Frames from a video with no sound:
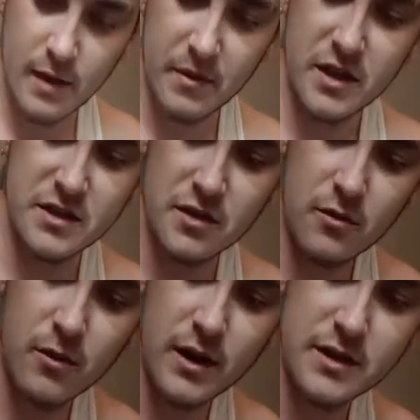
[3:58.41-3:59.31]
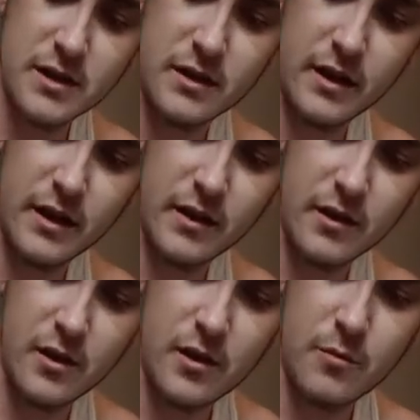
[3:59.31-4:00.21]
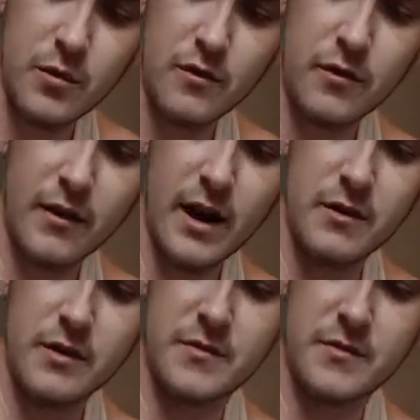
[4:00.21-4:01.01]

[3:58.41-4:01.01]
And because you don't want it to like move around